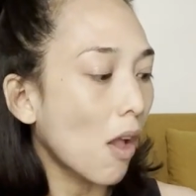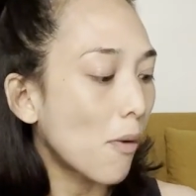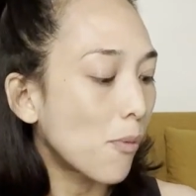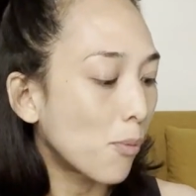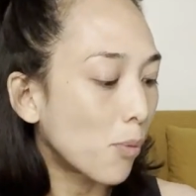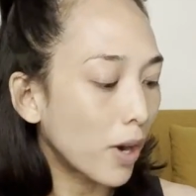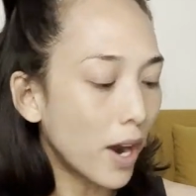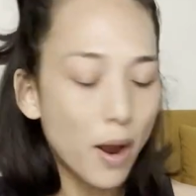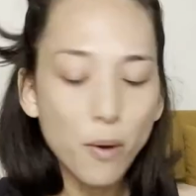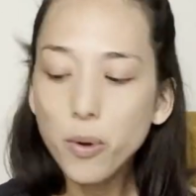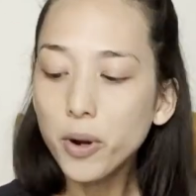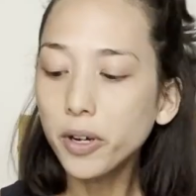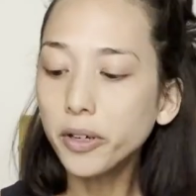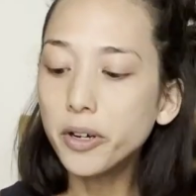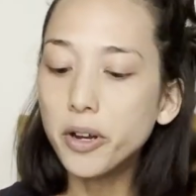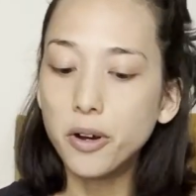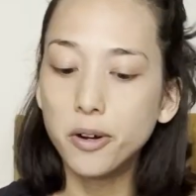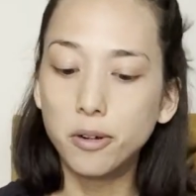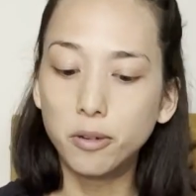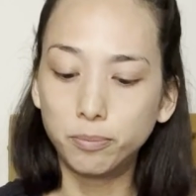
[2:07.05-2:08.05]
What I want to
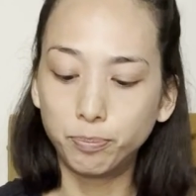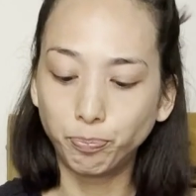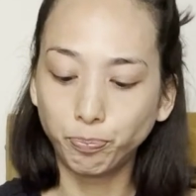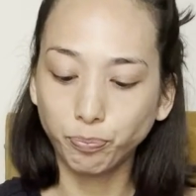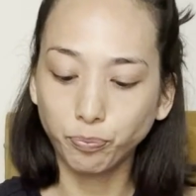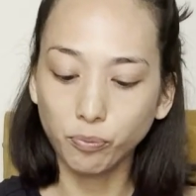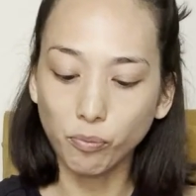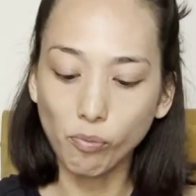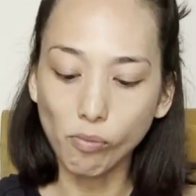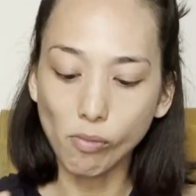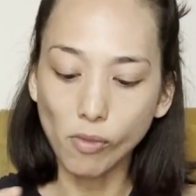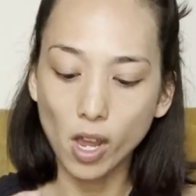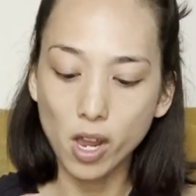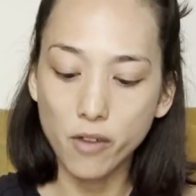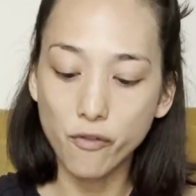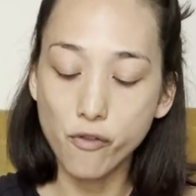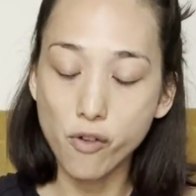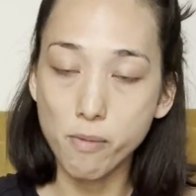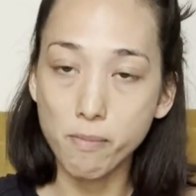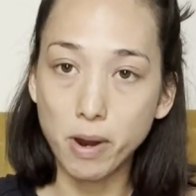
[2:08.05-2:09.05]
know
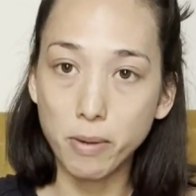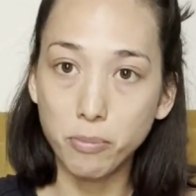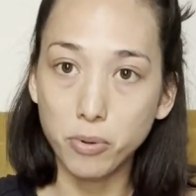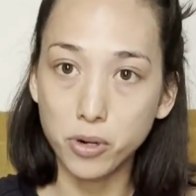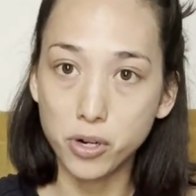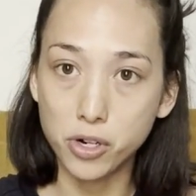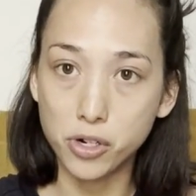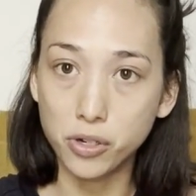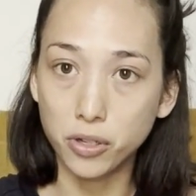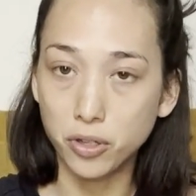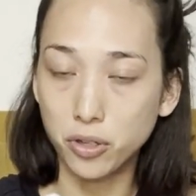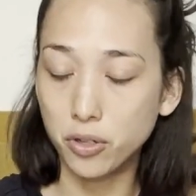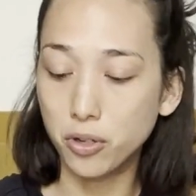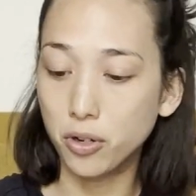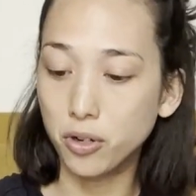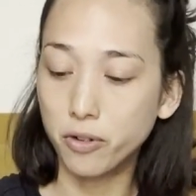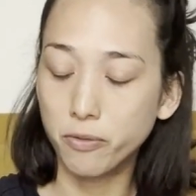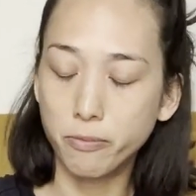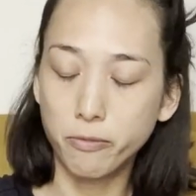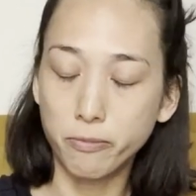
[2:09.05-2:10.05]
from my British
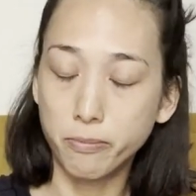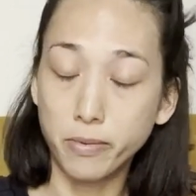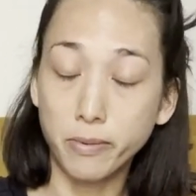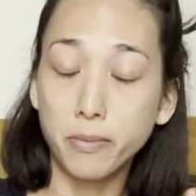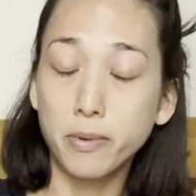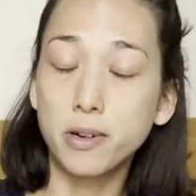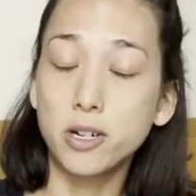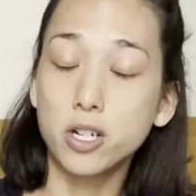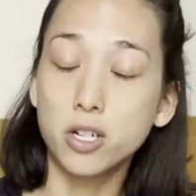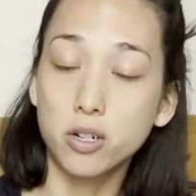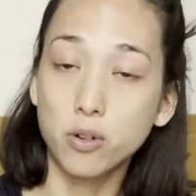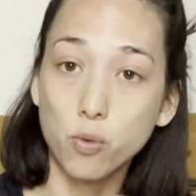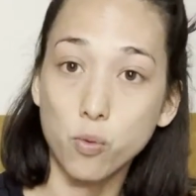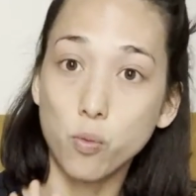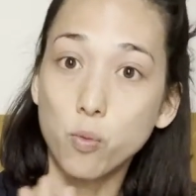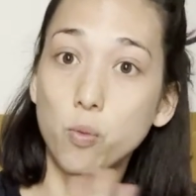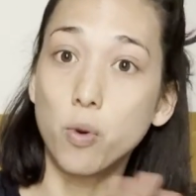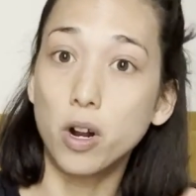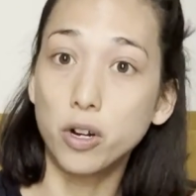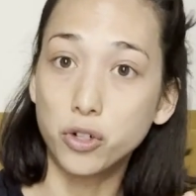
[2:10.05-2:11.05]
listeners, my British
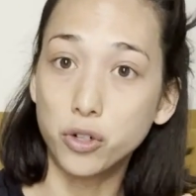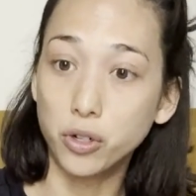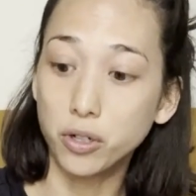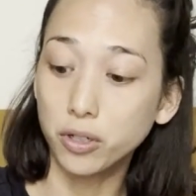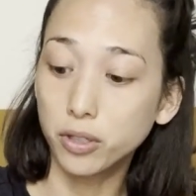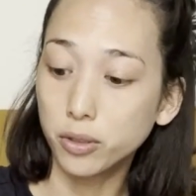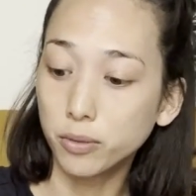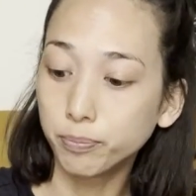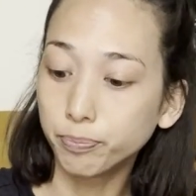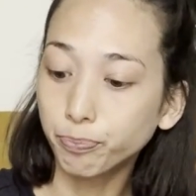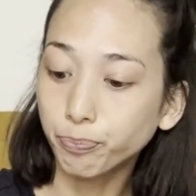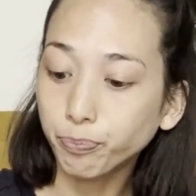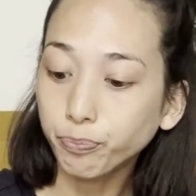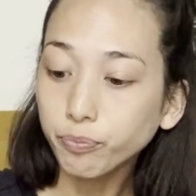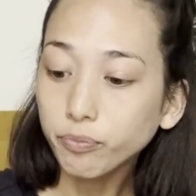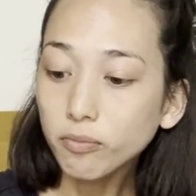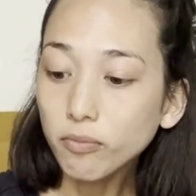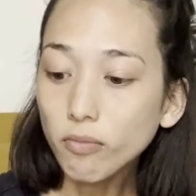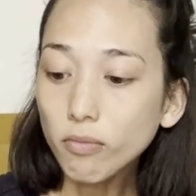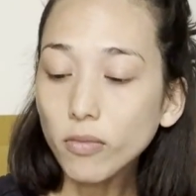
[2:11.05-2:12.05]
watchers,
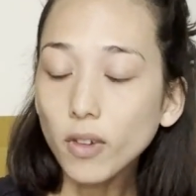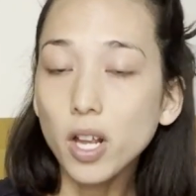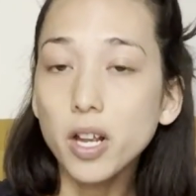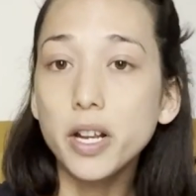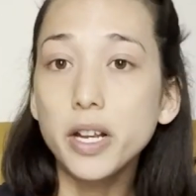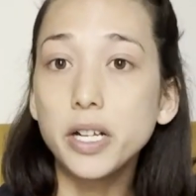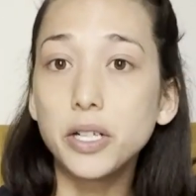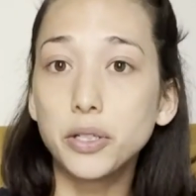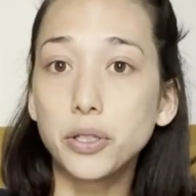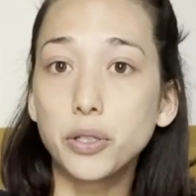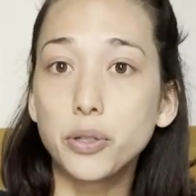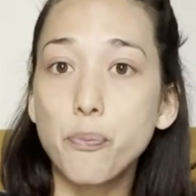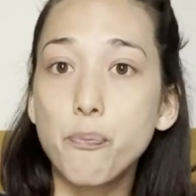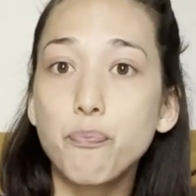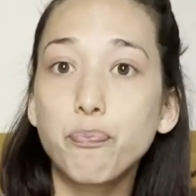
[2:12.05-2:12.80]
is